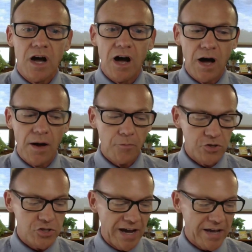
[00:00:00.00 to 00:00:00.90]
Uh,
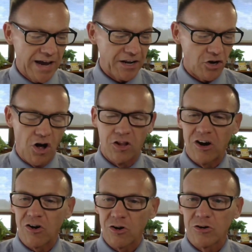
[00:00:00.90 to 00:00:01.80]
which I kind of call
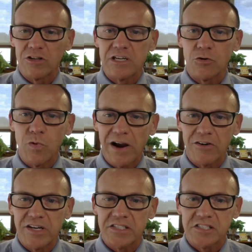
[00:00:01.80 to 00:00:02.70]
our early
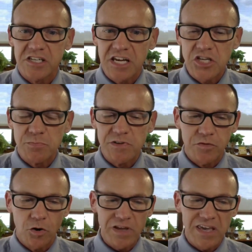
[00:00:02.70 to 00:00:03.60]
awareness stage
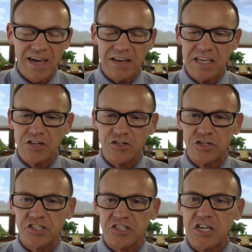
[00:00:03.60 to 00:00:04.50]
before we get
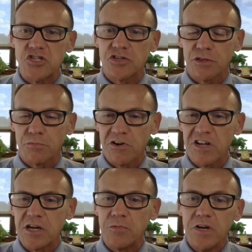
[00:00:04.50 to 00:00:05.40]
into stage
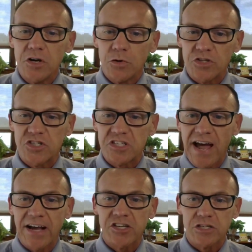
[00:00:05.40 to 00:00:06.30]
three, which is
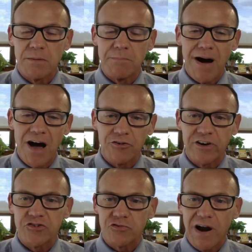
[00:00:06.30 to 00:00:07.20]
actually a
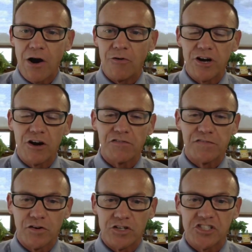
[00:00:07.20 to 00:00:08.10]
moderate drought and our
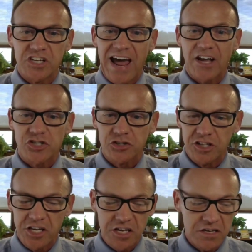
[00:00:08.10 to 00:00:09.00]
first
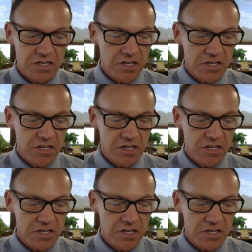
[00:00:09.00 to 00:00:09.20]
actually